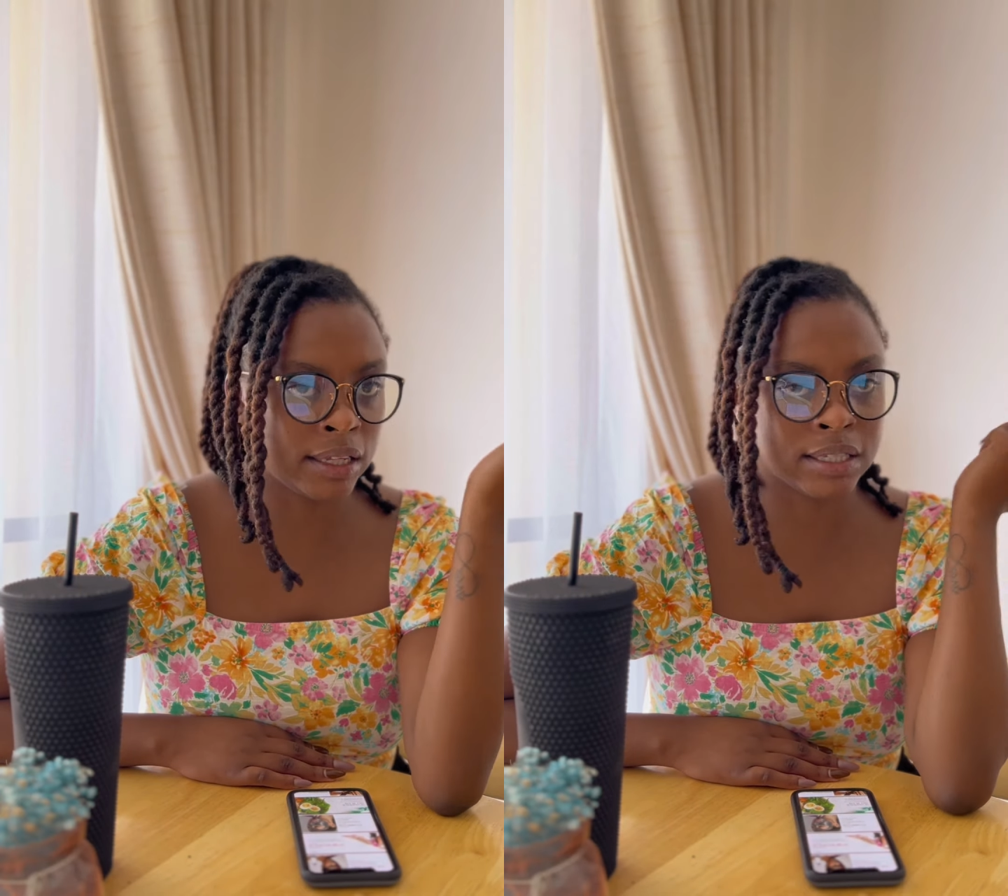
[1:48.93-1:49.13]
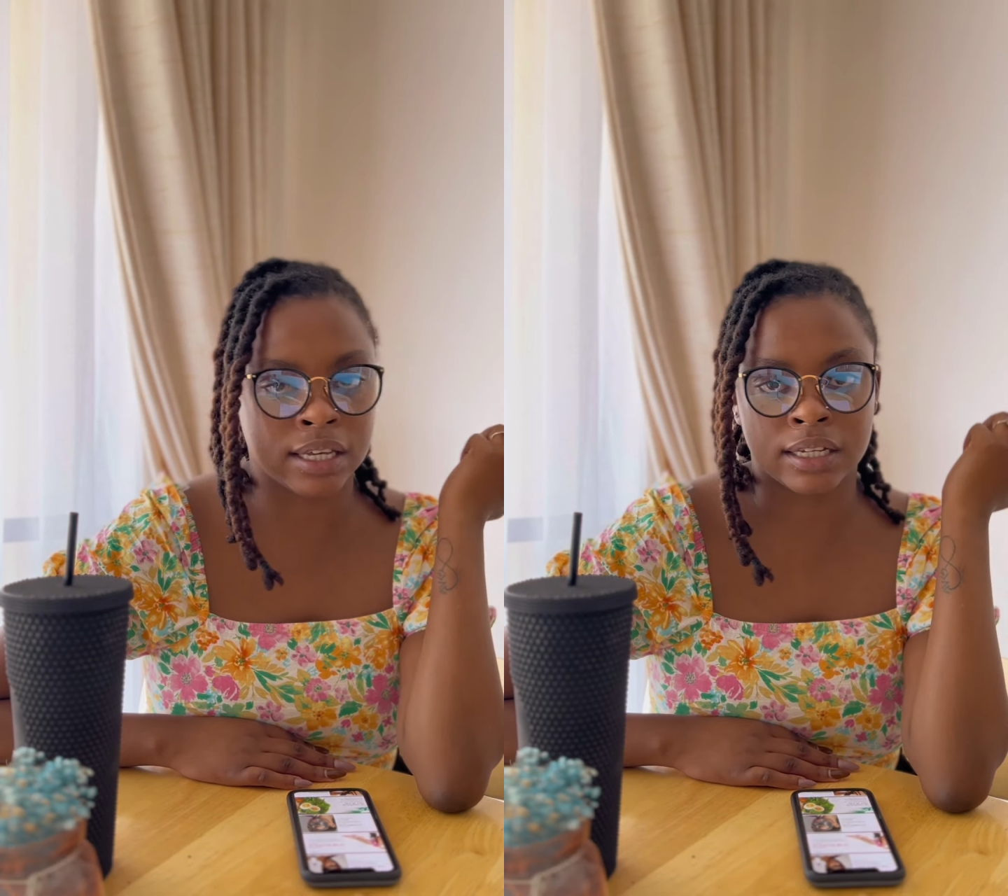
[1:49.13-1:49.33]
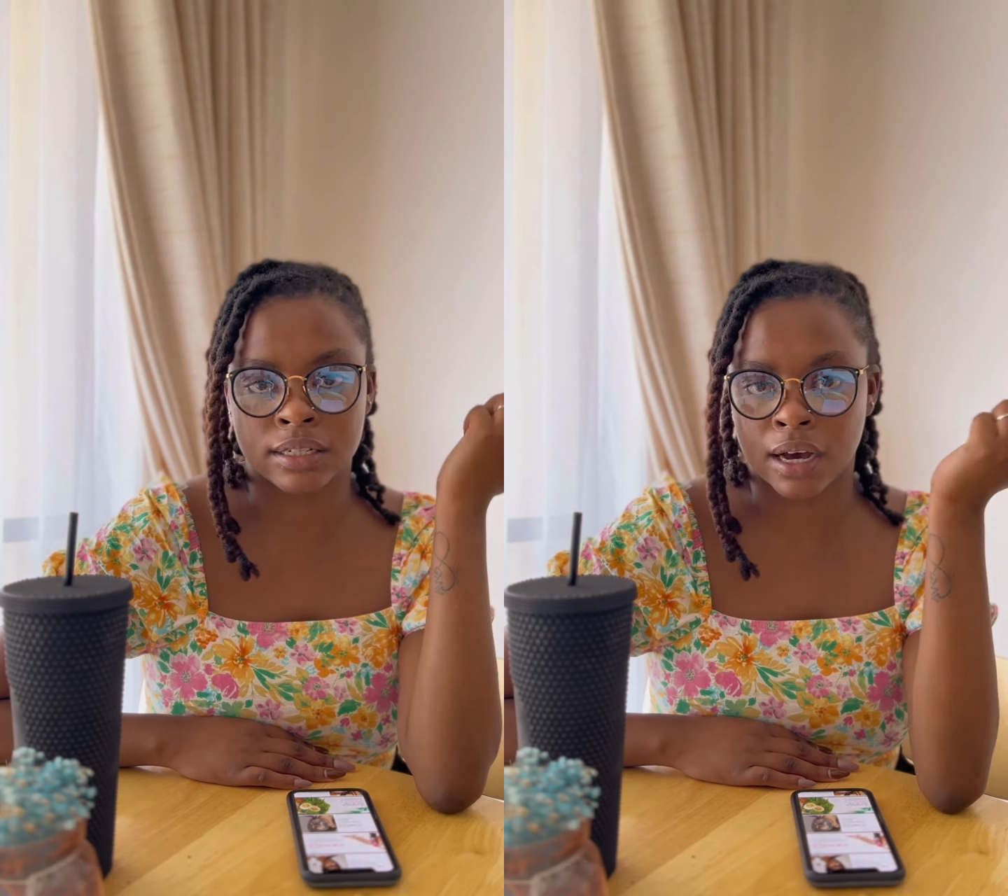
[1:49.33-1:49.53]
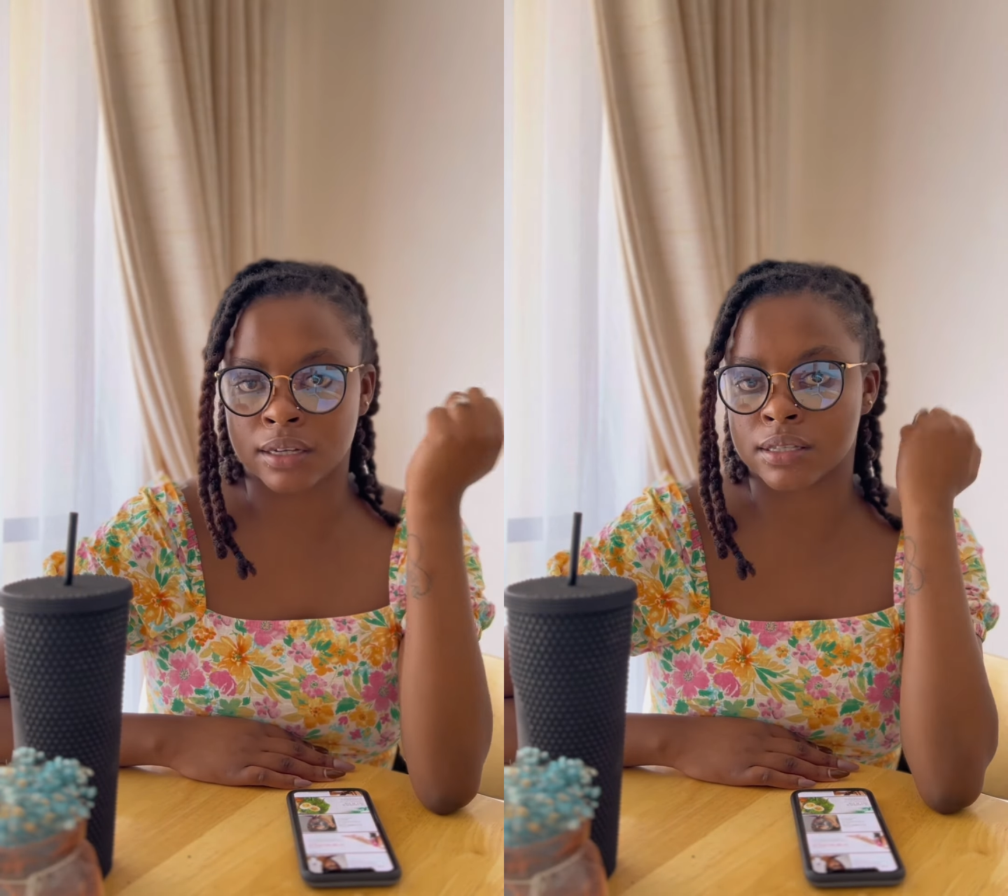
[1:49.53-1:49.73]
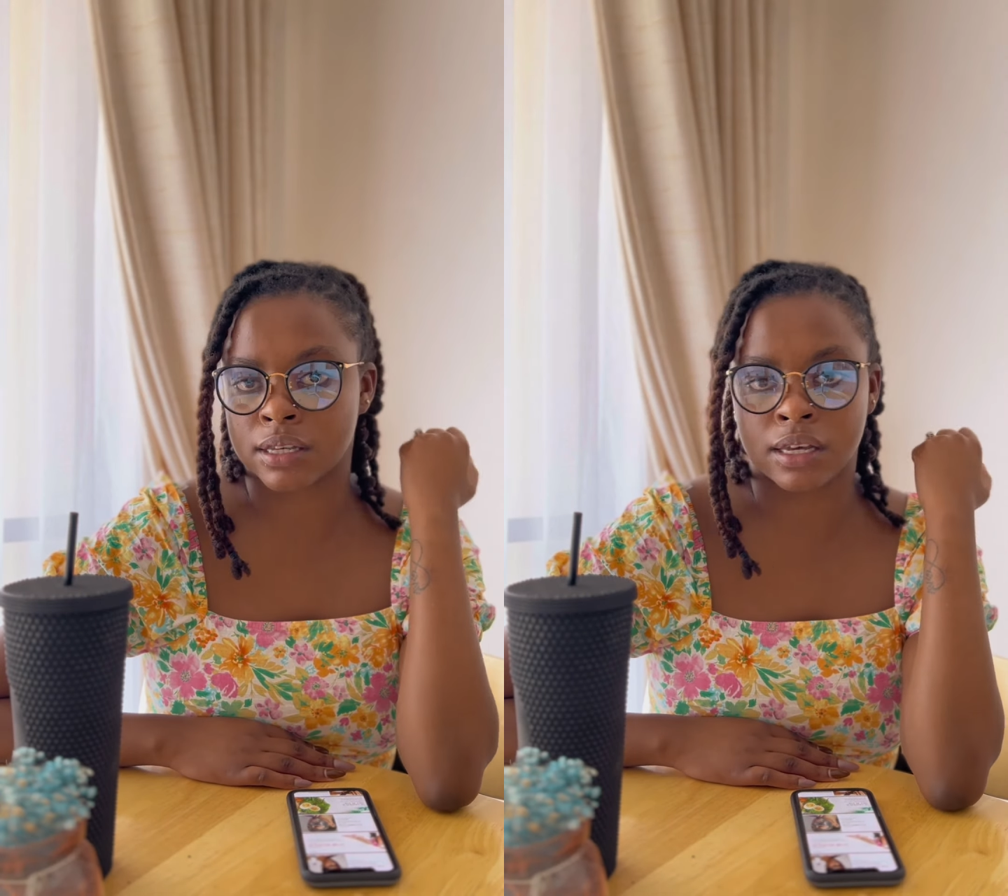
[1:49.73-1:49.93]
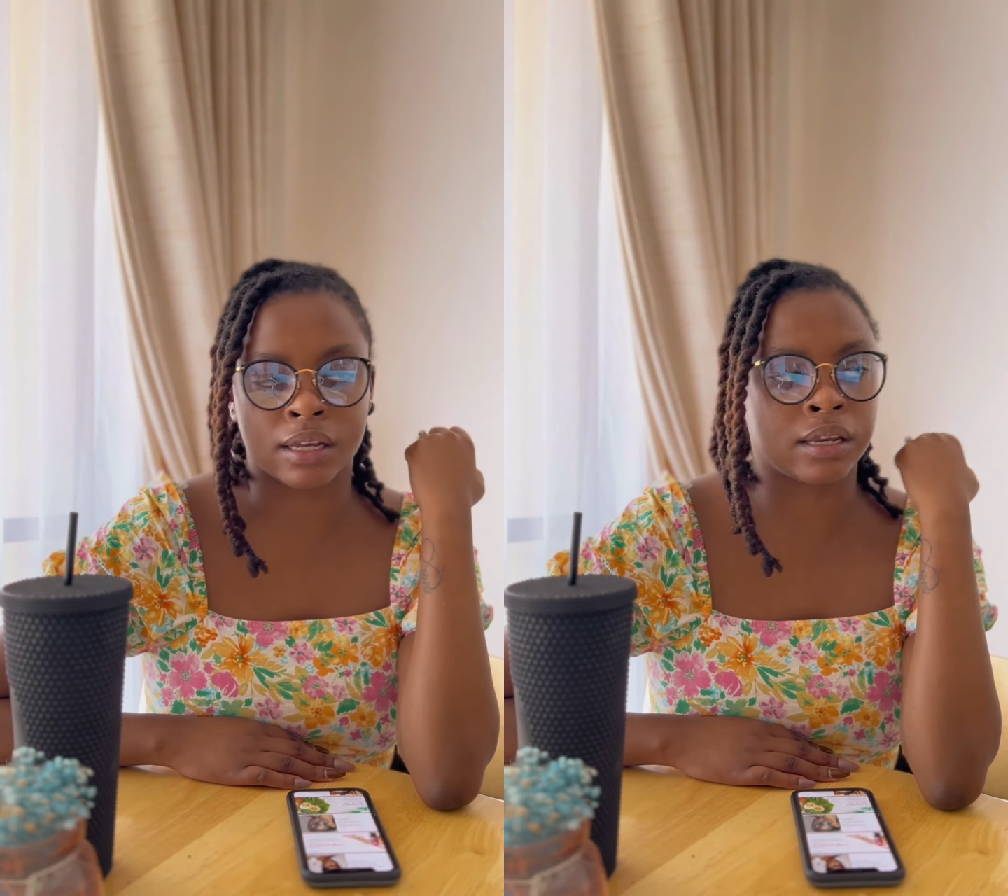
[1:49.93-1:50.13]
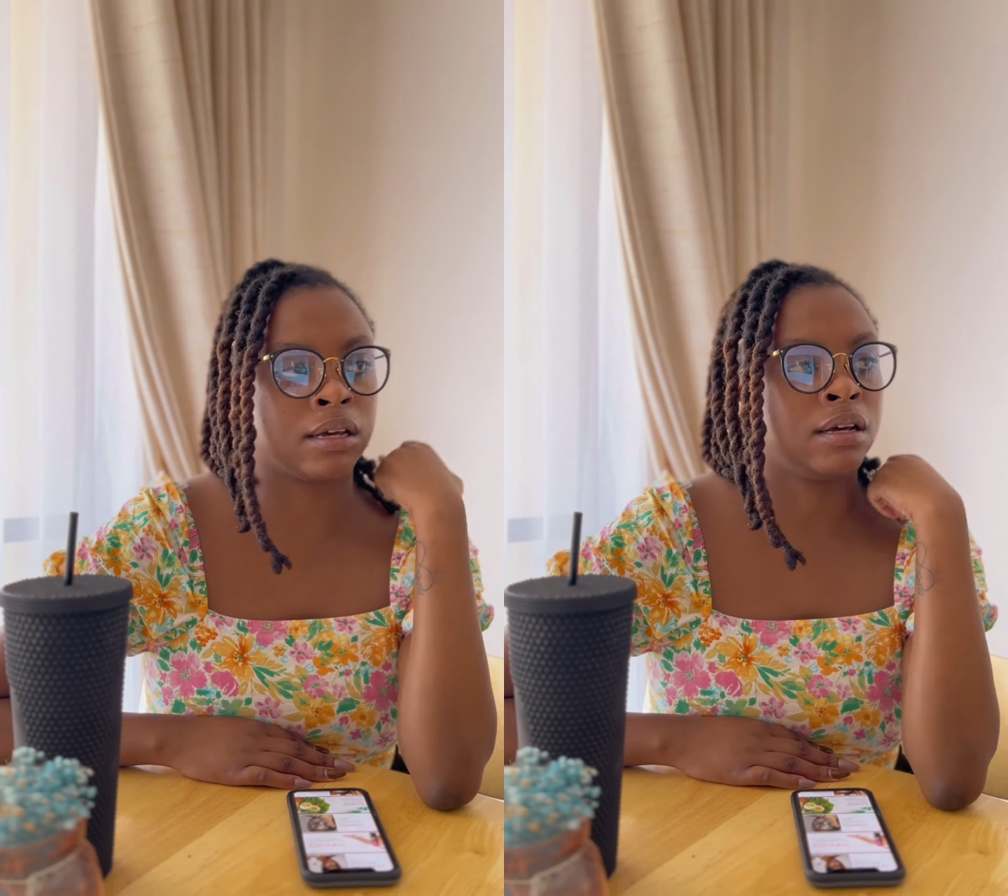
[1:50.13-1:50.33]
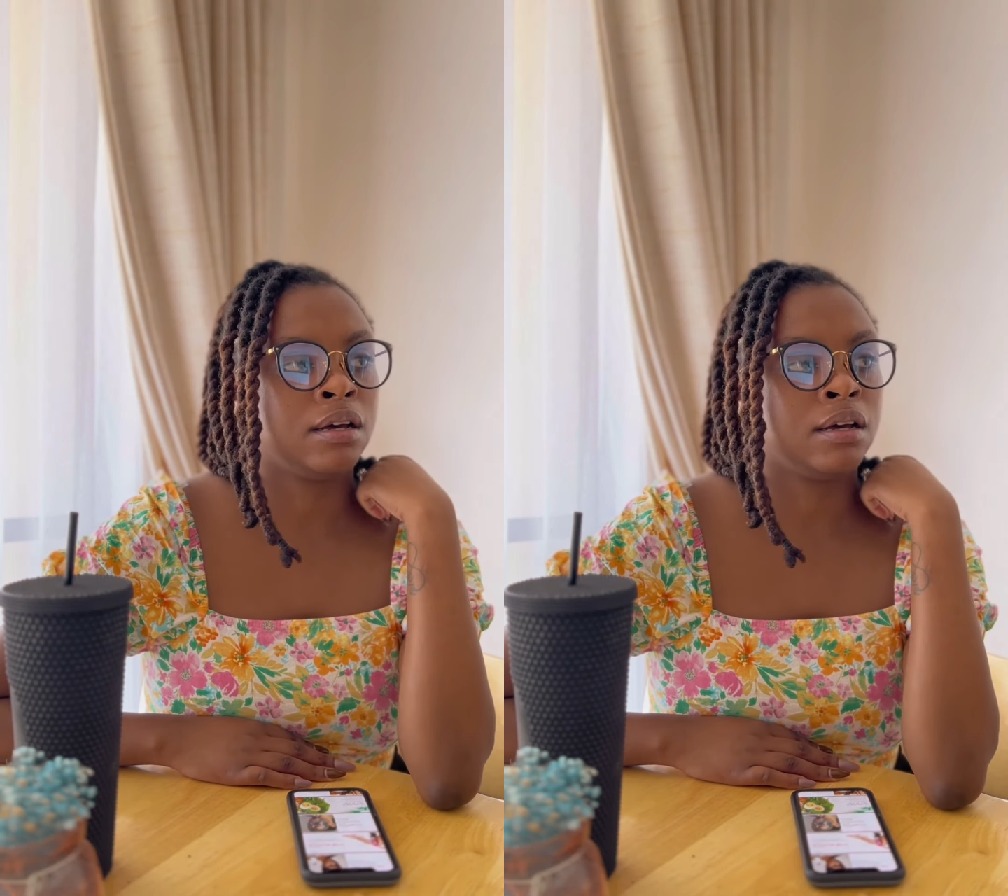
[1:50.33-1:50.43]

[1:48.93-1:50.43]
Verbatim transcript: skin, dark skin,